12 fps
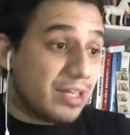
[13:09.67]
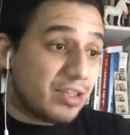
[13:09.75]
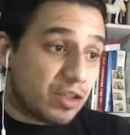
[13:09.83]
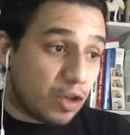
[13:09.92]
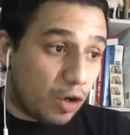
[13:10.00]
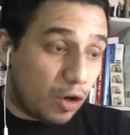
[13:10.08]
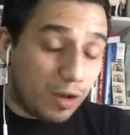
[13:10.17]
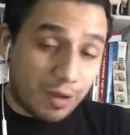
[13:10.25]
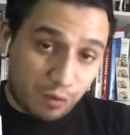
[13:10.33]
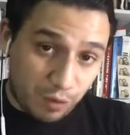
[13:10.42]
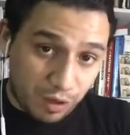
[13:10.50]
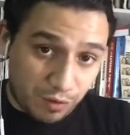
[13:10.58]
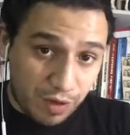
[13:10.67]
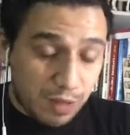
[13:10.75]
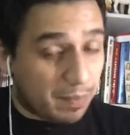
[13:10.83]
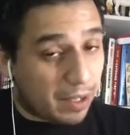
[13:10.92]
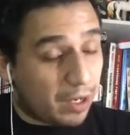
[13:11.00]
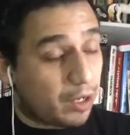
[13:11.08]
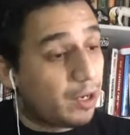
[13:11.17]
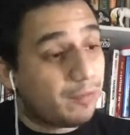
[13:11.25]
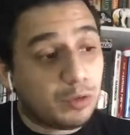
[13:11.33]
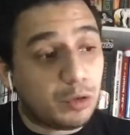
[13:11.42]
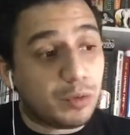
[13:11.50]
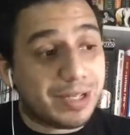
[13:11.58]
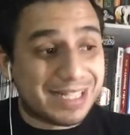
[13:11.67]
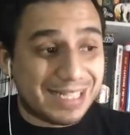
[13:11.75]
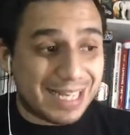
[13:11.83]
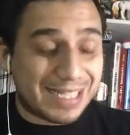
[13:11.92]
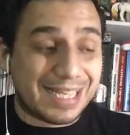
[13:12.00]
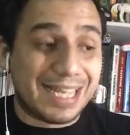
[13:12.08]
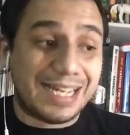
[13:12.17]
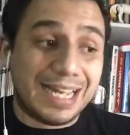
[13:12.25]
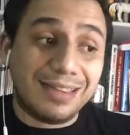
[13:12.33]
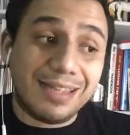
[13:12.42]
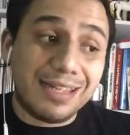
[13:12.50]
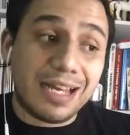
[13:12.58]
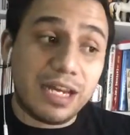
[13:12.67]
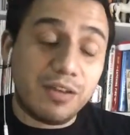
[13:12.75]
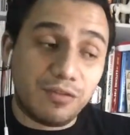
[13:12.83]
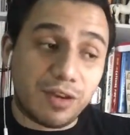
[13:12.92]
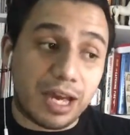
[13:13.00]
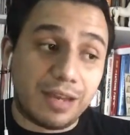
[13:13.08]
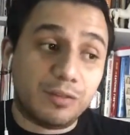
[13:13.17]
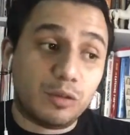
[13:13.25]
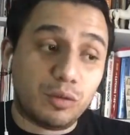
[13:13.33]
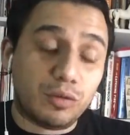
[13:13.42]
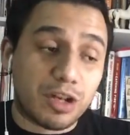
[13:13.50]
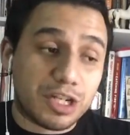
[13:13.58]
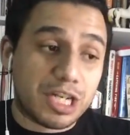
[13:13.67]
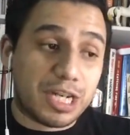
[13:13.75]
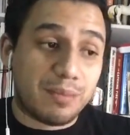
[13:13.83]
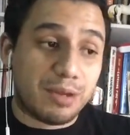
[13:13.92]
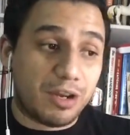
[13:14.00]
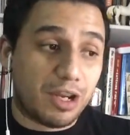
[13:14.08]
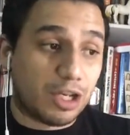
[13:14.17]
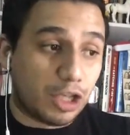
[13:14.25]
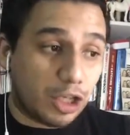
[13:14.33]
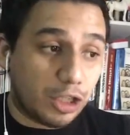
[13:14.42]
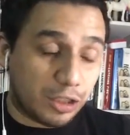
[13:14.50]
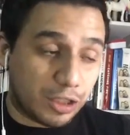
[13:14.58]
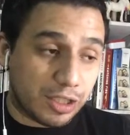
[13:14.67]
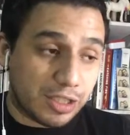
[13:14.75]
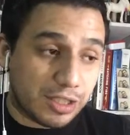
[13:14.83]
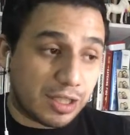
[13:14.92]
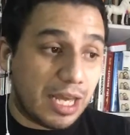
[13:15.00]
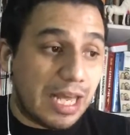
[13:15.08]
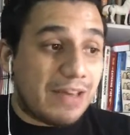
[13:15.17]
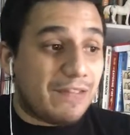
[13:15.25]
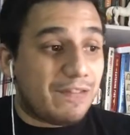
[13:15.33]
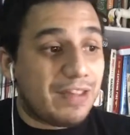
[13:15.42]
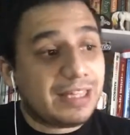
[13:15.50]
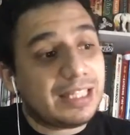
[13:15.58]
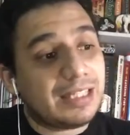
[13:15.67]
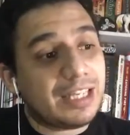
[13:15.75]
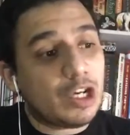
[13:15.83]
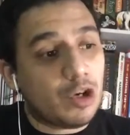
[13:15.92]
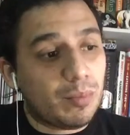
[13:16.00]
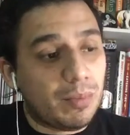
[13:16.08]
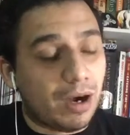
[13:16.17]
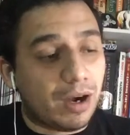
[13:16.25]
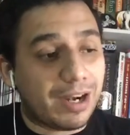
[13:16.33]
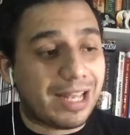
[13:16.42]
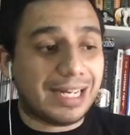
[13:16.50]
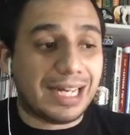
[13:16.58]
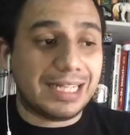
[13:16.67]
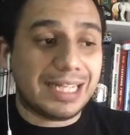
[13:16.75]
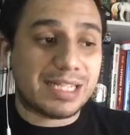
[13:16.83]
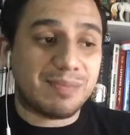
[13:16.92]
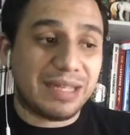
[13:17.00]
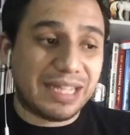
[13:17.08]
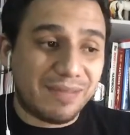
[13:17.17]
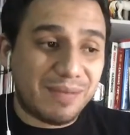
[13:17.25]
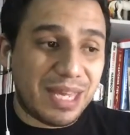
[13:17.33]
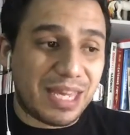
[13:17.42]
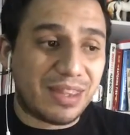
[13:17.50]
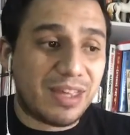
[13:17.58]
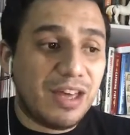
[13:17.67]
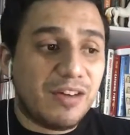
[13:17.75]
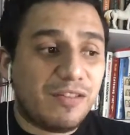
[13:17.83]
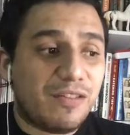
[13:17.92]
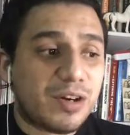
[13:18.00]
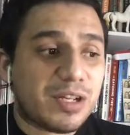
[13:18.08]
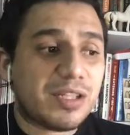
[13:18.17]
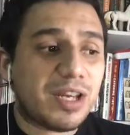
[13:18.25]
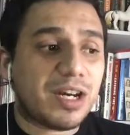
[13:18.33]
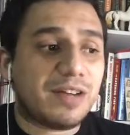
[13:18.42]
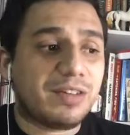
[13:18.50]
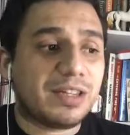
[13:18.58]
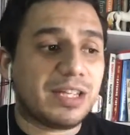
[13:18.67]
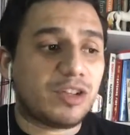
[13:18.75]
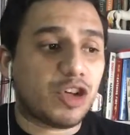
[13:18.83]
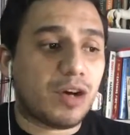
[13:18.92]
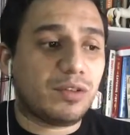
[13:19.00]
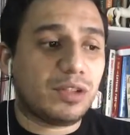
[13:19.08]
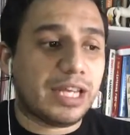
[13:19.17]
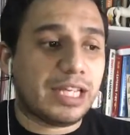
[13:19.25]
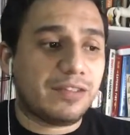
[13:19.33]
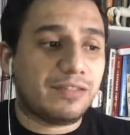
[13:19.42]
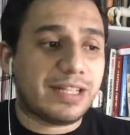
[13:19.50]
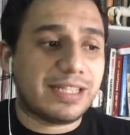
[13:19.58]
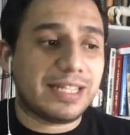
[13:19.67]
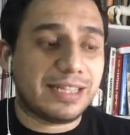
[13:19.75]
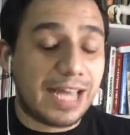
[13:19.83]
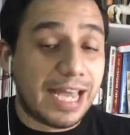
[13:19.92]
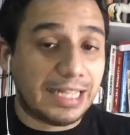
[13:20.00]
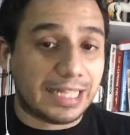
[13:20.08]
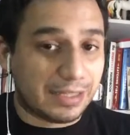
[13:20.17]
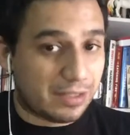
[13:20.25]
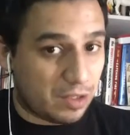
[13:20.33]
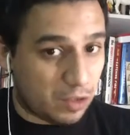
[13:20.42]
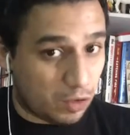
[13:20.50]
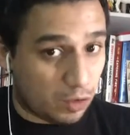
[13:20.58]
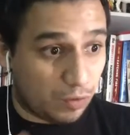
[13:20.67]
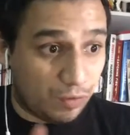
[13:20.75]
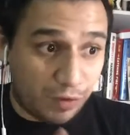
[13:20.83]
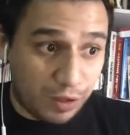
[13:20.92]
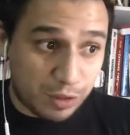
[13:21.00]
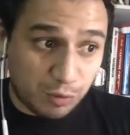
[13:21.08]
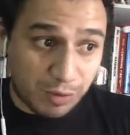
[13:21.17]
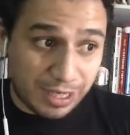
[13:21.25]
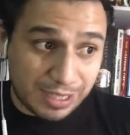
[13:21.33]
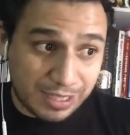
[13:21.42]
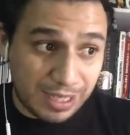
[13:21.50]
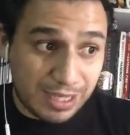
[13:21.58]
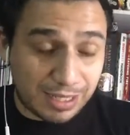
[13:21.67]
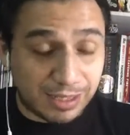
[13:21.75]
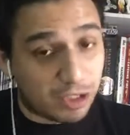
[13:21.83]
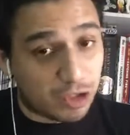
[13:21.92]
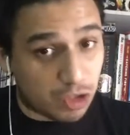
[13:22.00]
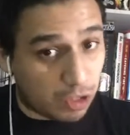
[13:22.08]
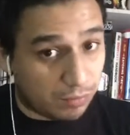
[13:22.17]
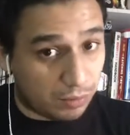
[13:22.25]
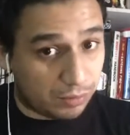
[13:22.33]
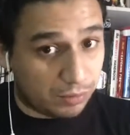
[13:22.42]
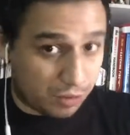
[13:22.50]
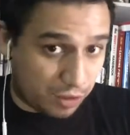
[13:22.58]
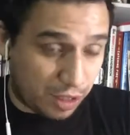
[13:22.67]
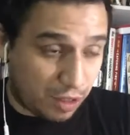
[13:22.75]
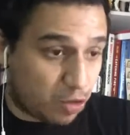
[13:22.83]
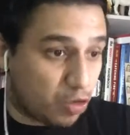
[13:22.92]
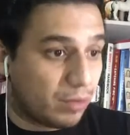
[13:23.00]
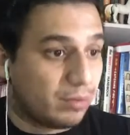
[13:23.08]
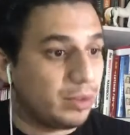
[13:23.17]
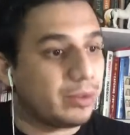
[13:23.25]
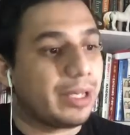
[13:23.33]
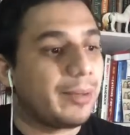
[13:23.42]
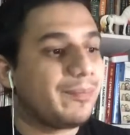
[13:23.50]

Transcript: So if we read paragraph 2, it says, in 1995, two Russian-American artists, Vitaly Komar and Alex Melamid, first heard about the troubled elephants in Thailand. So first, we can see that they're troubled. They're in trouble, okay.